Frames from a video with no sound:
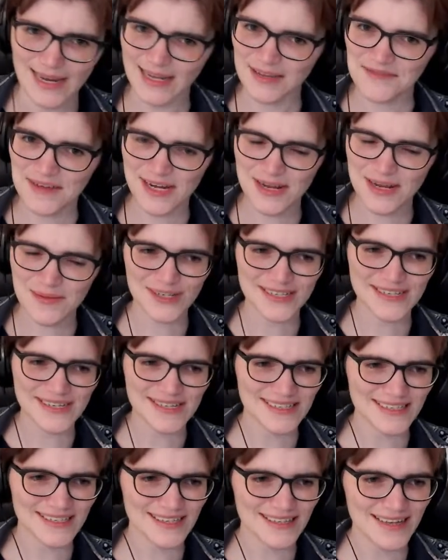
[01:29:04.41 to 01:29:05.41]
give any more
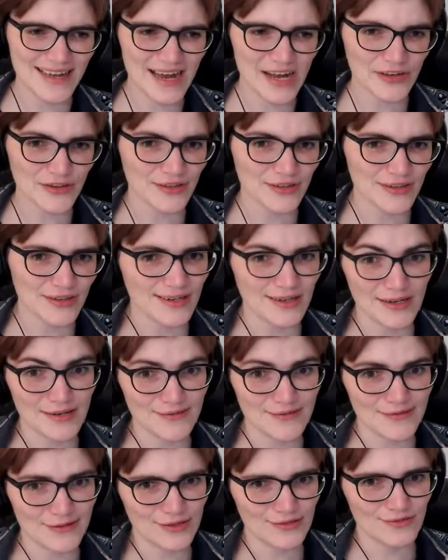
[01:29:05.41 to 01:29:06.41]
details than that other than
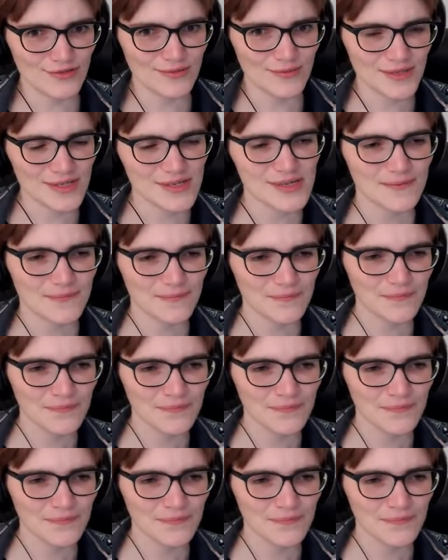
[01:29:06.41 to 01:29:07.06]
I've heard rumors.